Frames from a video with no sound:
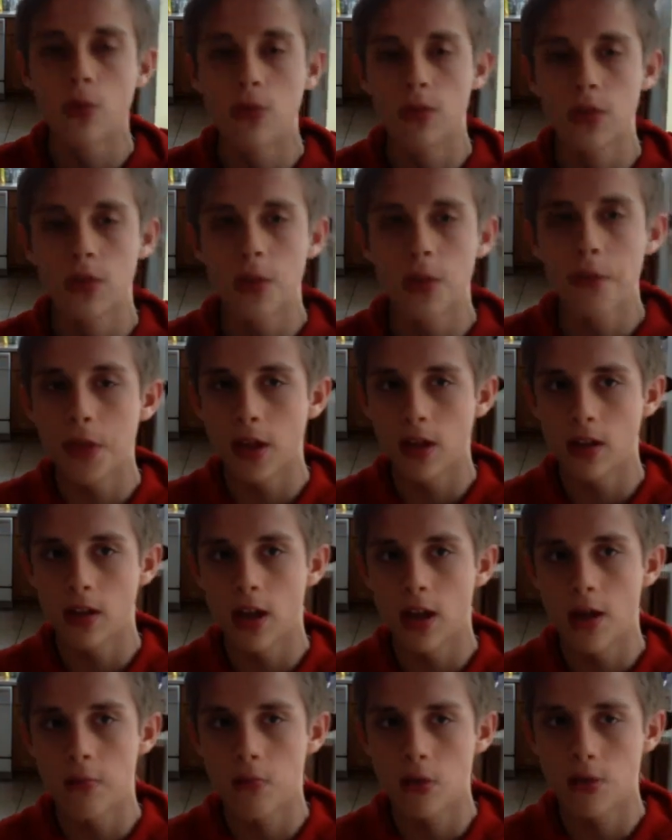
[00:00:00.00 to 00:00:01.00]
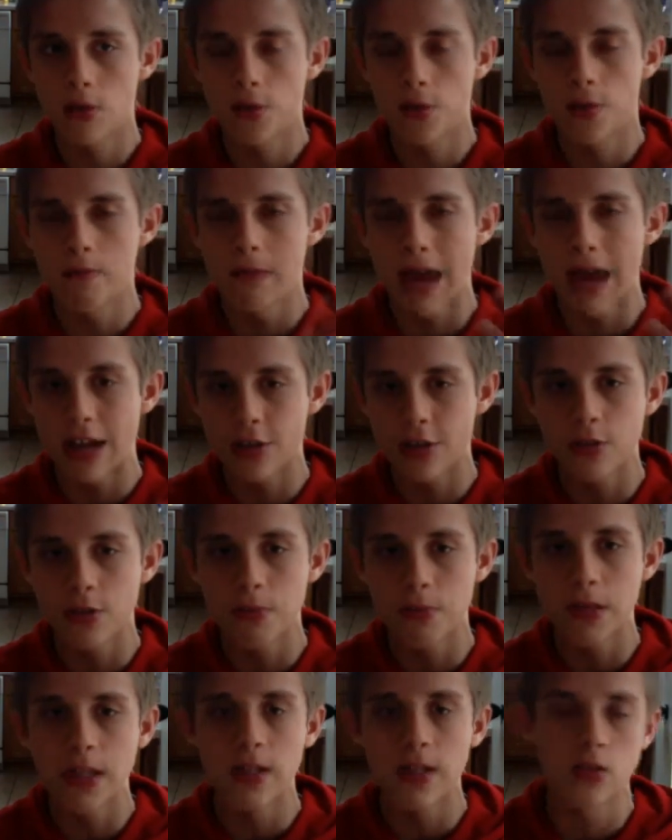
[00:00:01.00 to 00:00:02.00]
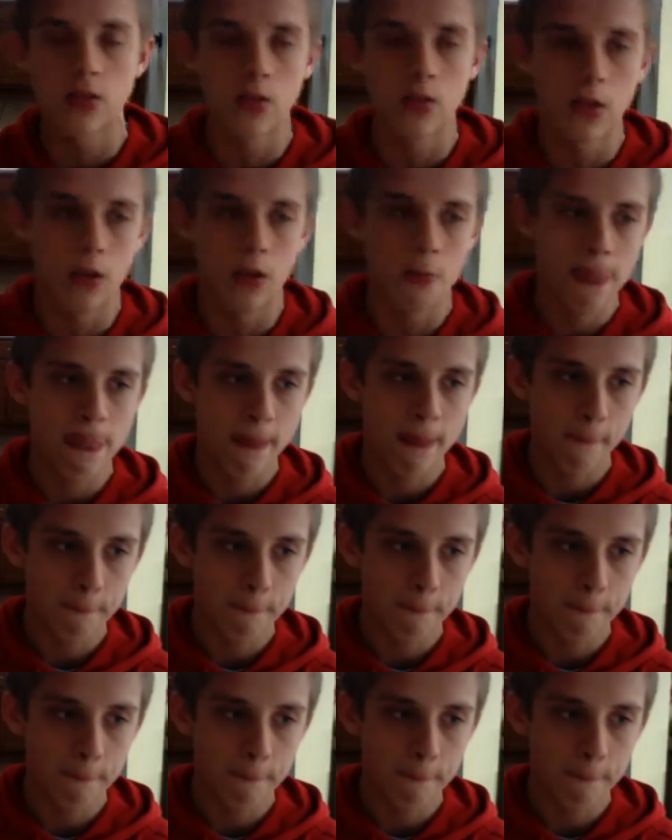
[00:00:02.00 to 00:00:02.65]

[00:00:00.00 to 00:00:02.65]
and something a lot more of a masterpiece or